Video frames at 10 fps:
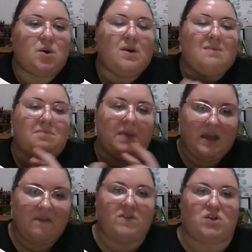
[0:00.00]
So
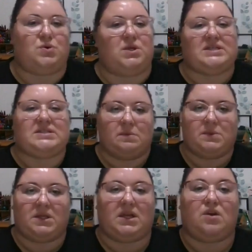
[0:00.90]
make it visually
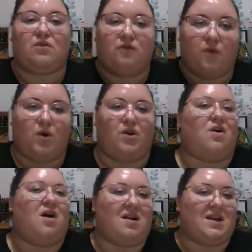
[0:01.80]
stimulating for
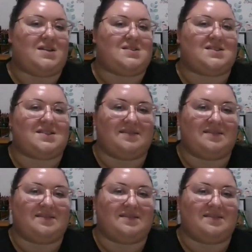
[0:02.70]
your audience.